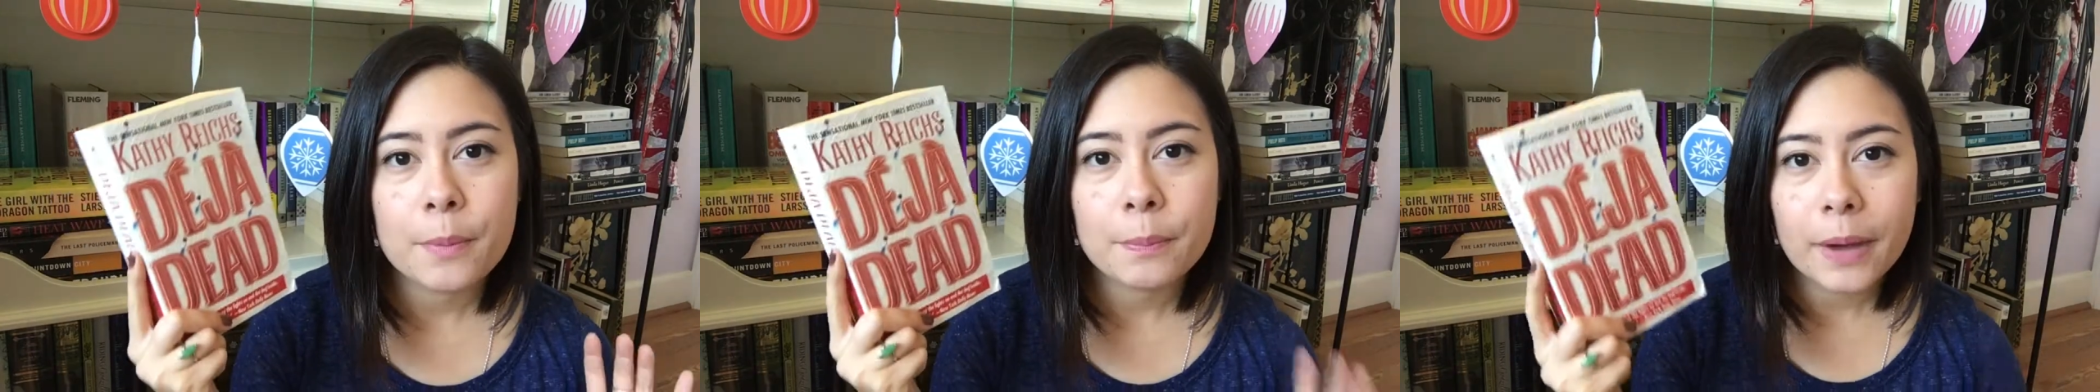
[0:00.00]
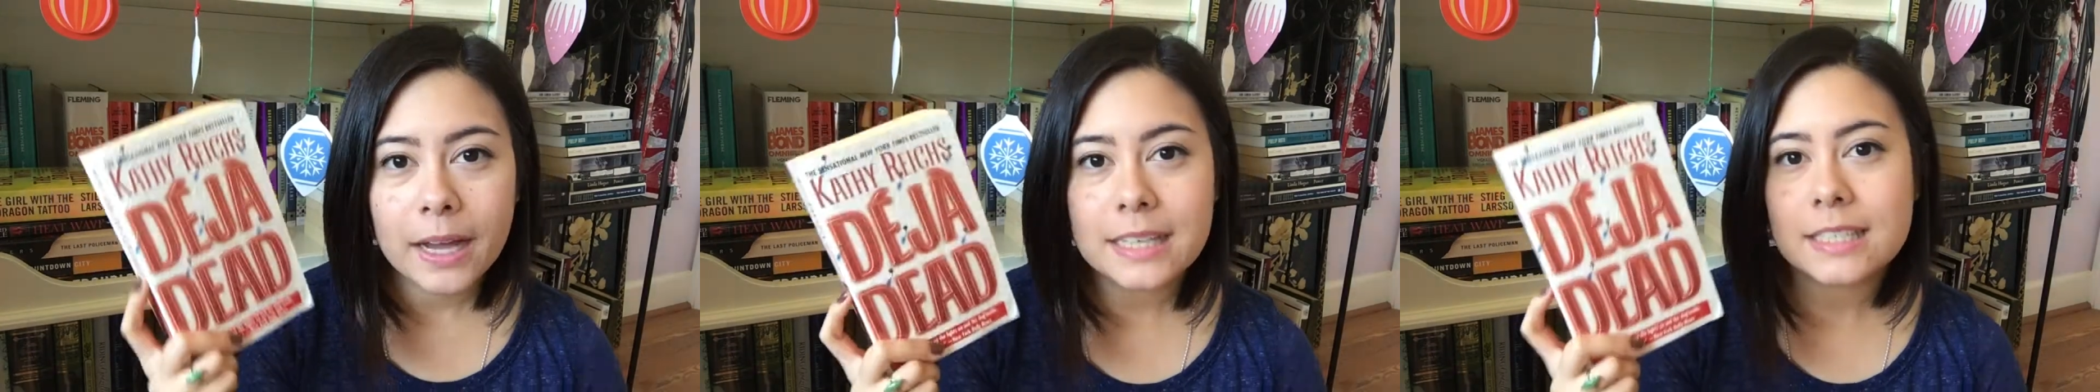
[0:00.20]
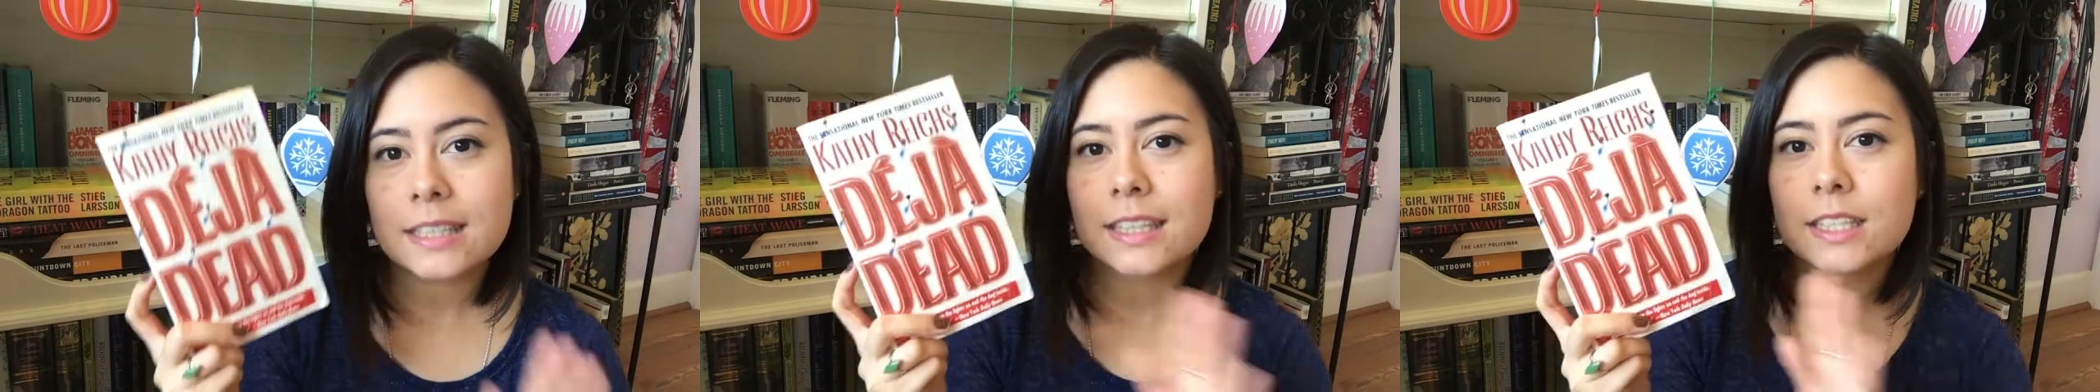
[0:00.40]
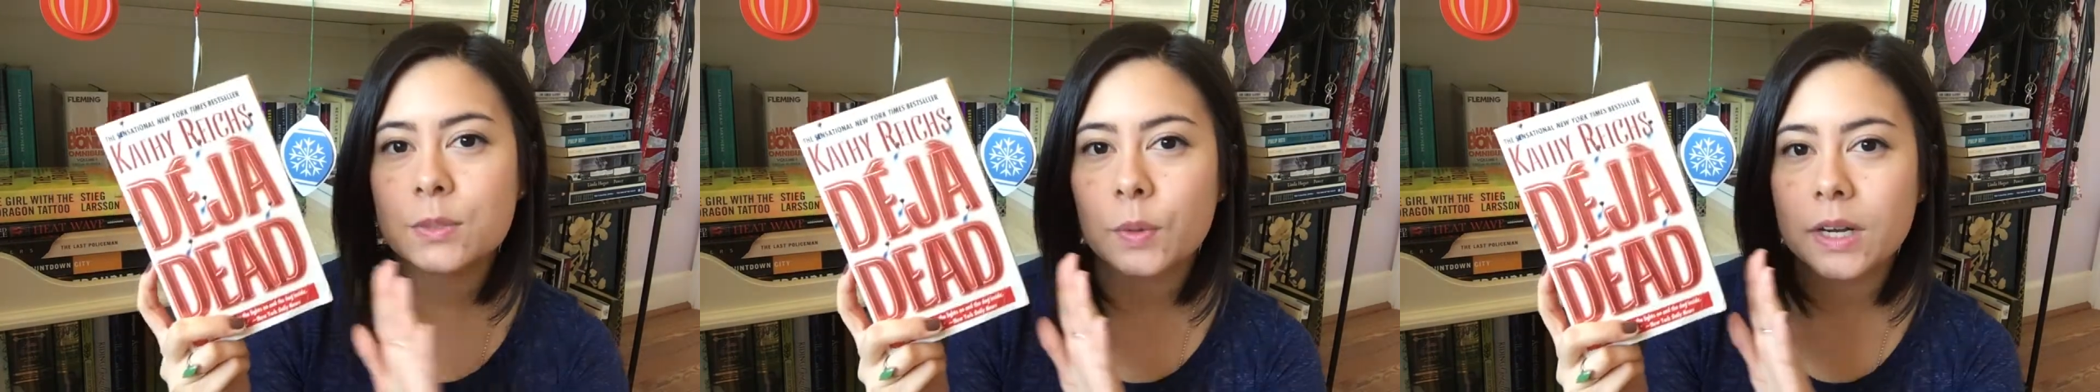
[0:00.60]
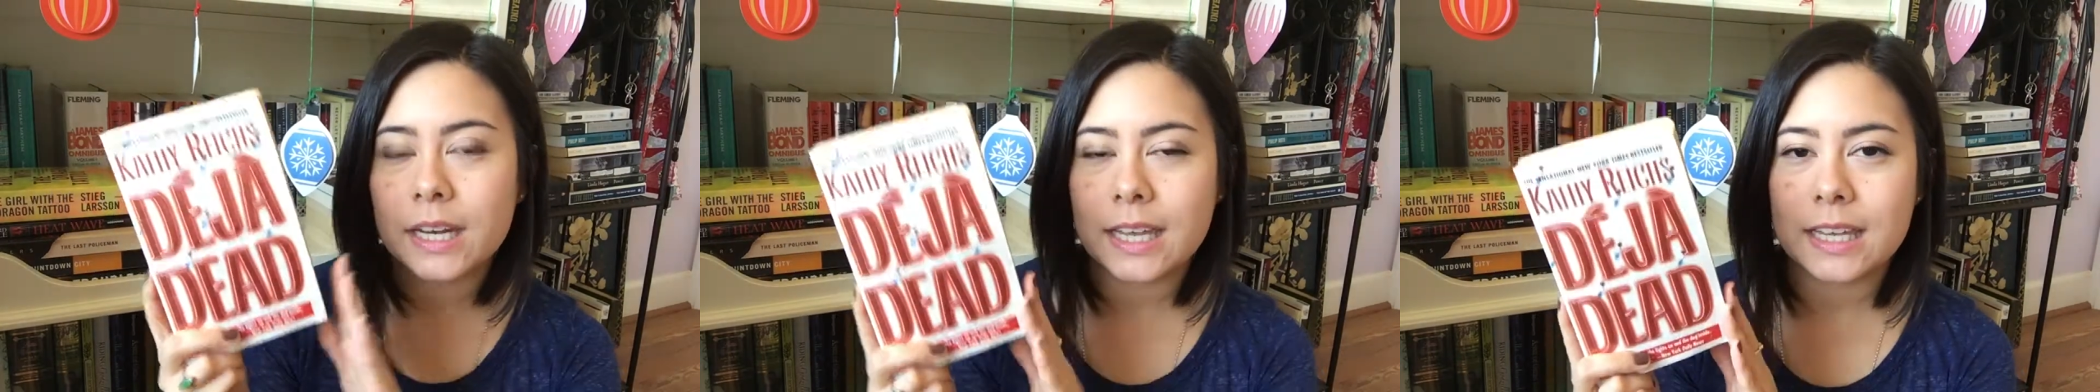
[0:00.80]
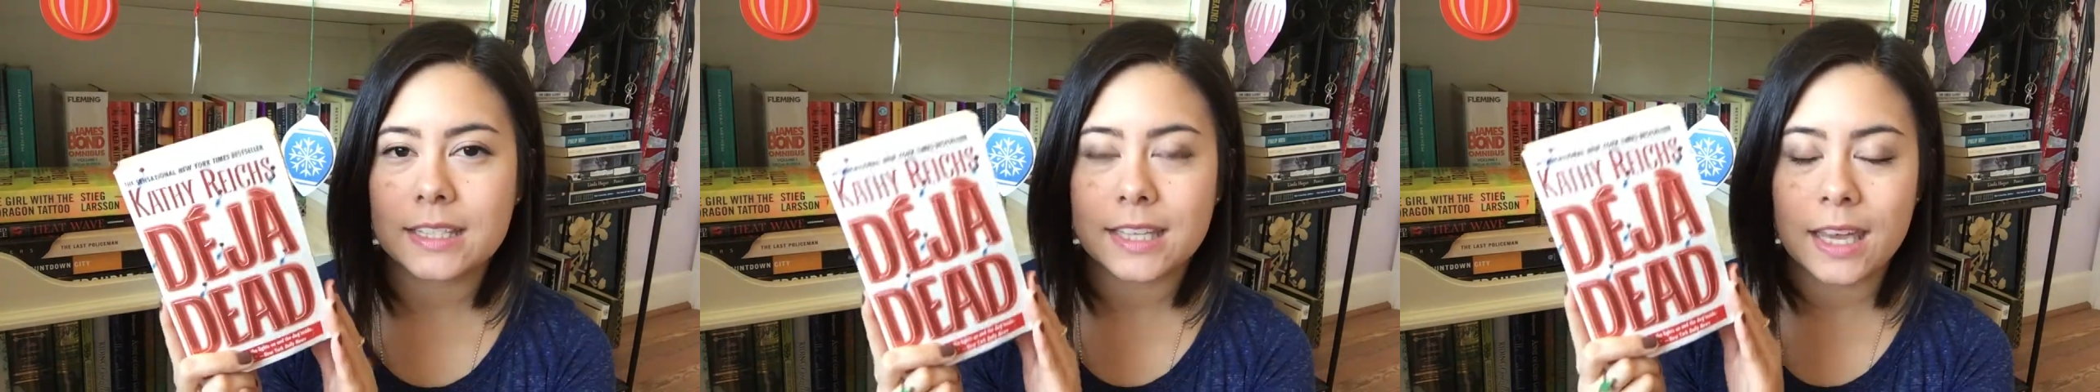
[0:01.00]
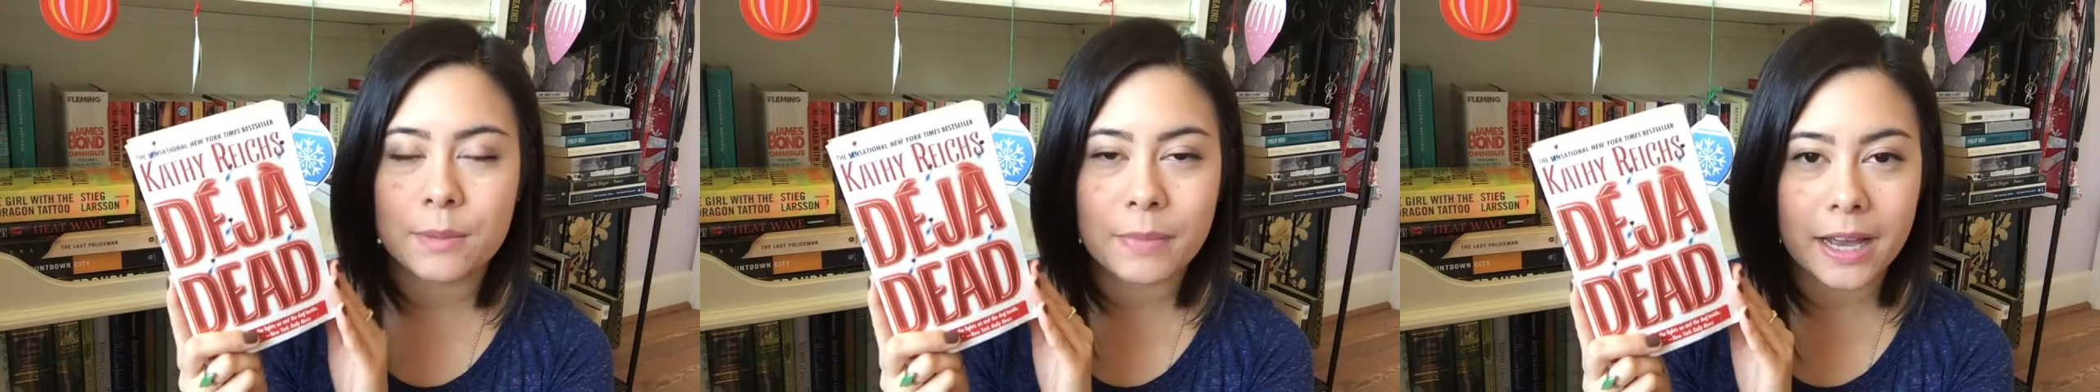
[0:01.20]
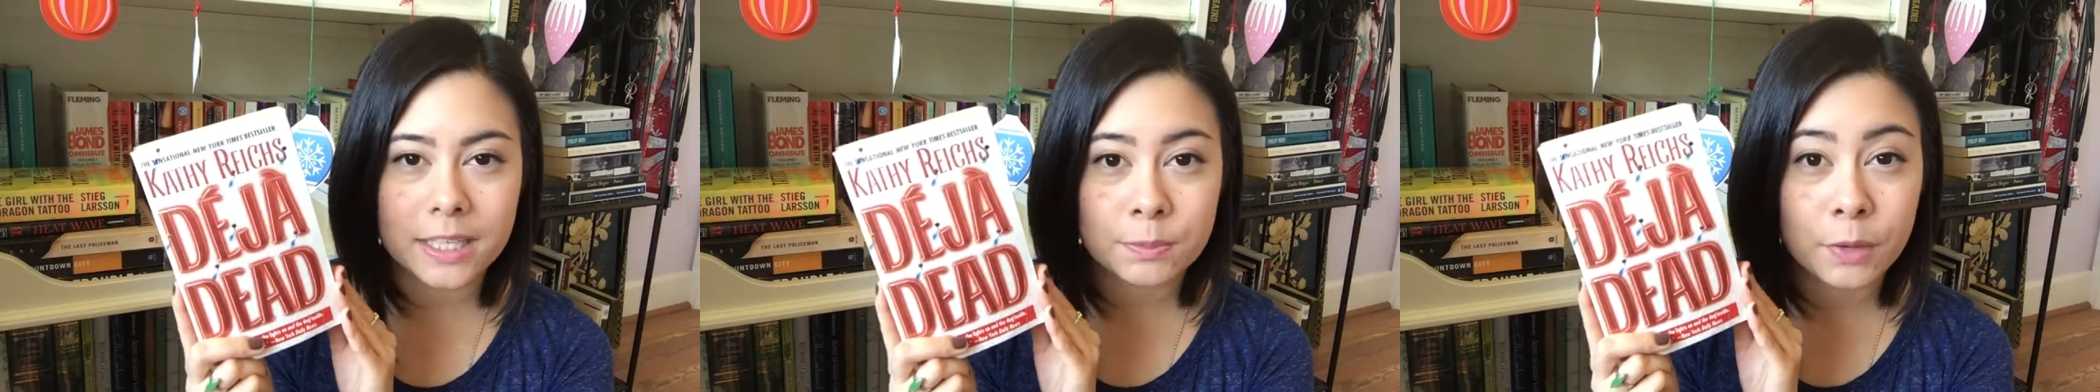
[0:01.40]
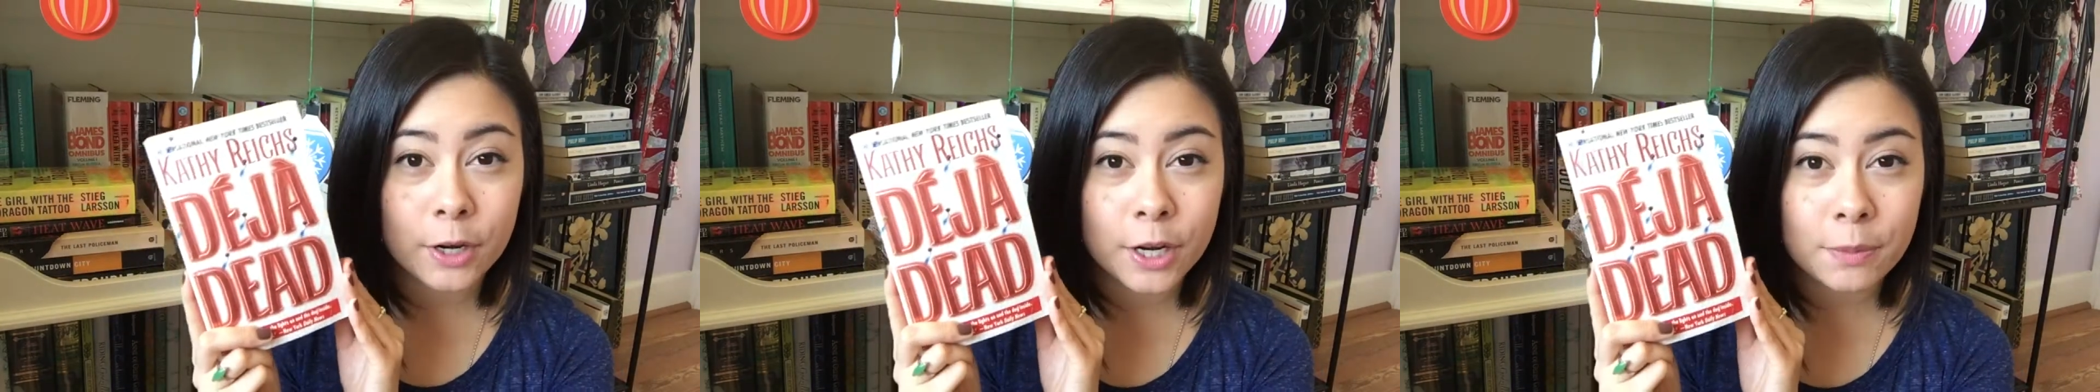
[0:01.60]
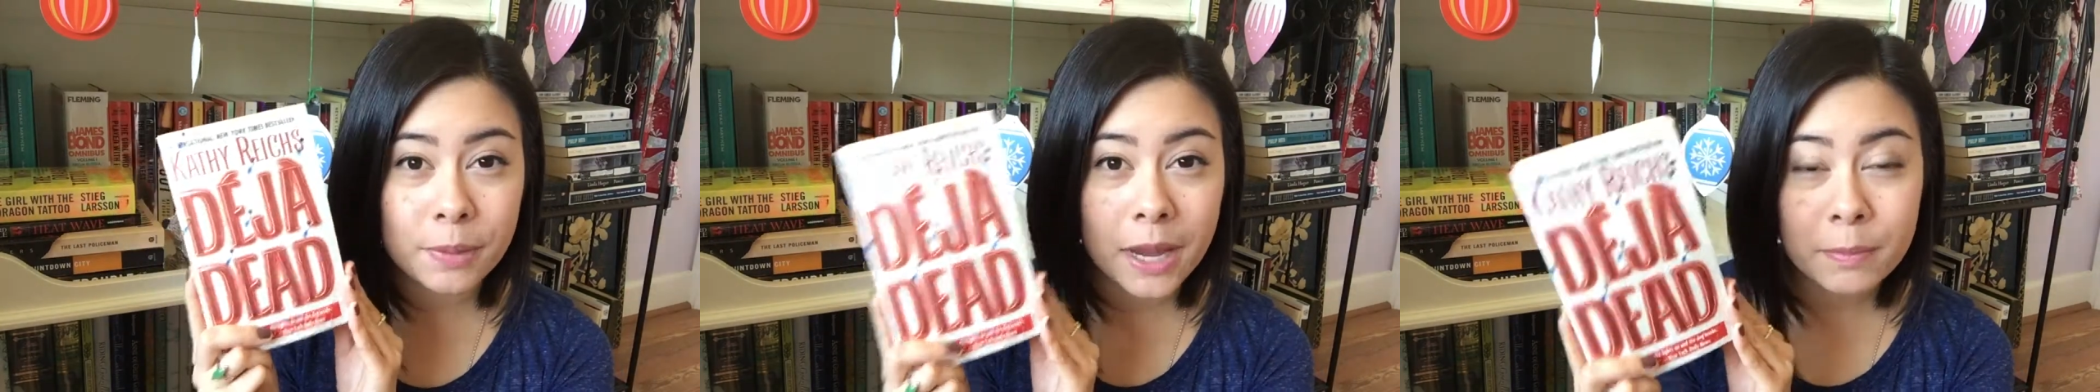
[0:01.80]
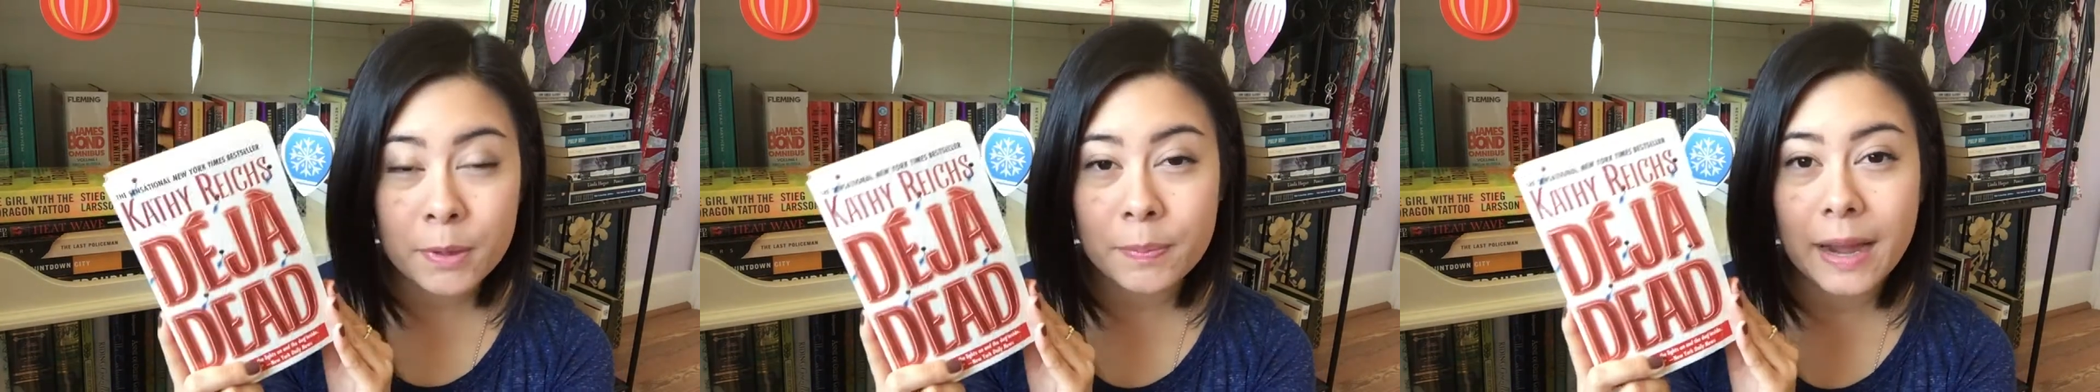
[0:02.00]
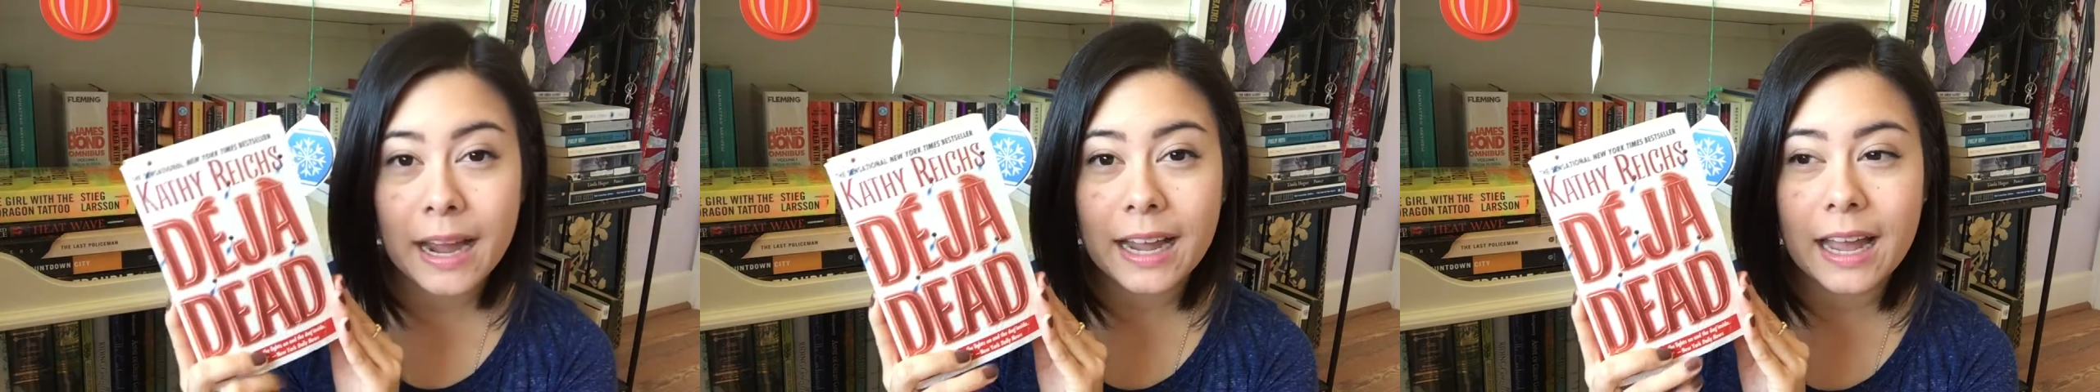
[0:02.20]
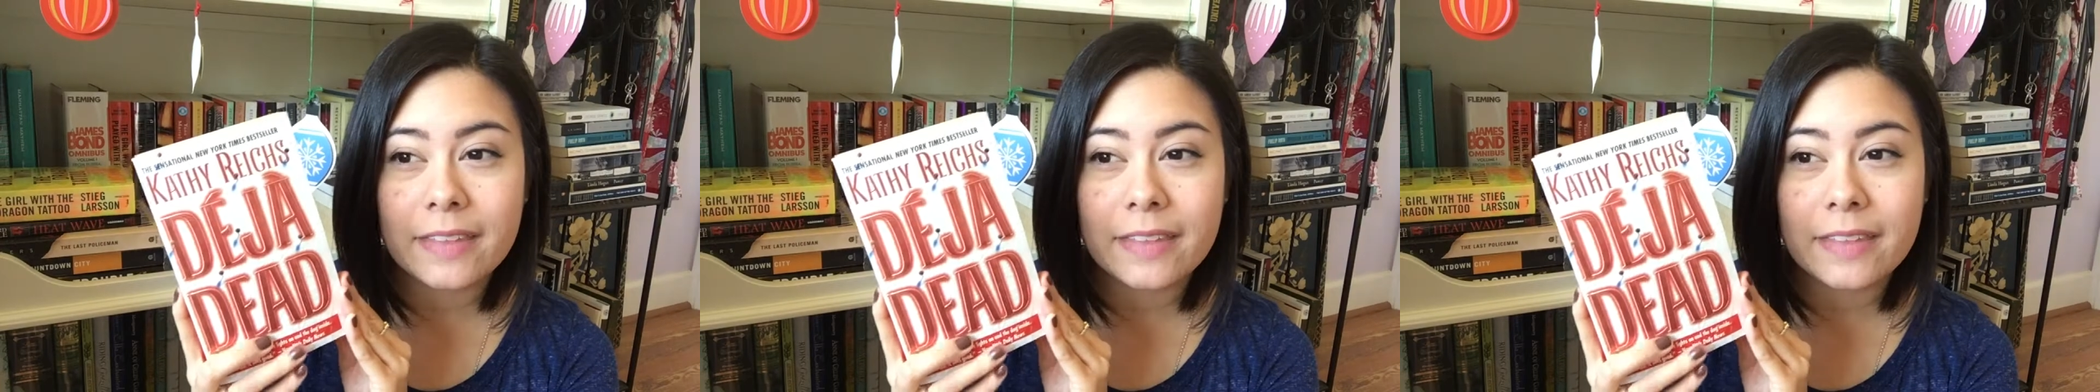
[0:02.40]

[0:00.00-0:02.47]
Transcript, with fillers: but this one is a mass market paperback,